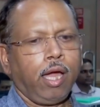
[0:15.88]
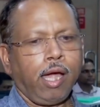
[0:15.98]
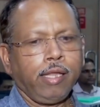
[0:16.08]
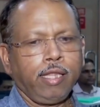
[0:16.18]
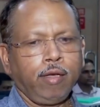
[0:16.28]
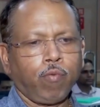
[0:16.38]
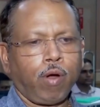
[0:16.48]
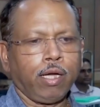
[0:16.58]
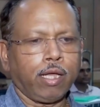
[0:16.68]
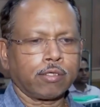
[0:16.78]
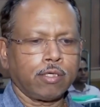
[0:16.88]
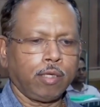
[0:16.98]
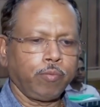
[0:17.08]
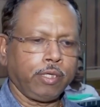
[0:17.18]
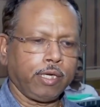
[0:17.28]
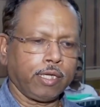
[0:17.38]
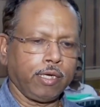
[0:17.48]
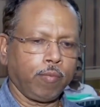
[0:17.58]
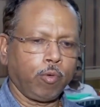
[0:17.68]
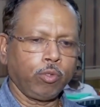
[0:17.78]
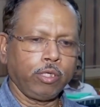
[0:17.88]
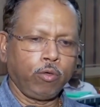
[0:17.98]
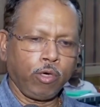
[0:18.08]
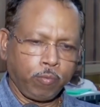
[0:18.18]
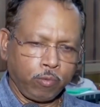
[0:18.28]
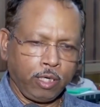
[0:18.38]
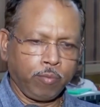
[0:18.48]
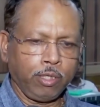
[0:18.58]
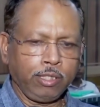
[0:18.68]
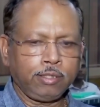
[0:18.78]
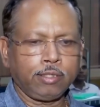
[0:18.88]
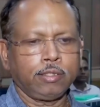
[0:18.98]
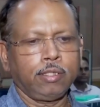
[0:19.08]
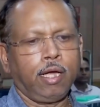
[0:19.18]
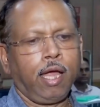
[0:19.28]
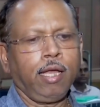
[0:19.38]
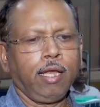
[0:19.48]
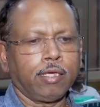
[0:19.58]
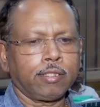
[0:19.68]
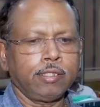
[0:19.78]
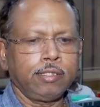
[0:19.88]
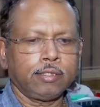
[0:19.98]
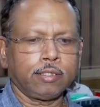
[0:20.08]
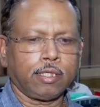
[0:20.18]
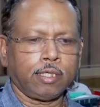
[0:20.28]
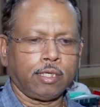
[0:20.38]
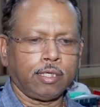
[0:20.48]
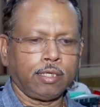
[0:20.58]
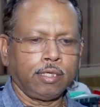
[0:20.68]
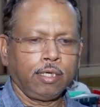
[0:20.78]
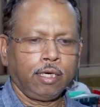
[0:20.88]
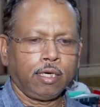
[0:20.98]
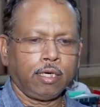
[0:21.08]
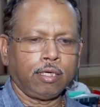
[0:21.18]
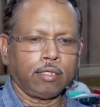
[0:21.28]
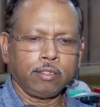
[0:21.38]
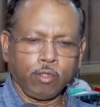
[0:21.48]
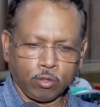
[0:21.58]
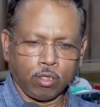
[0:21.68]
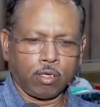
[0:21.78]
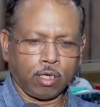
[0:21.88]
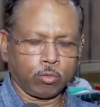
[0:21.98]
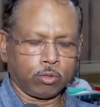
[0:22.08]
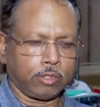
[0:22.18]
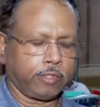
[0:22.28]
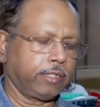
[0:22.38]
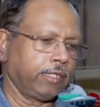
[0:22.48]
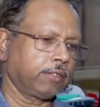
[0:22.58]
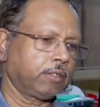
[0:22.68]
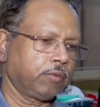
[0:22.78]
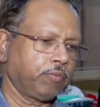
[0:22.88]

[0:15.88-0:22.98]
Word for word: and then what action has been taken about the dead bodies, and last is the other associated things.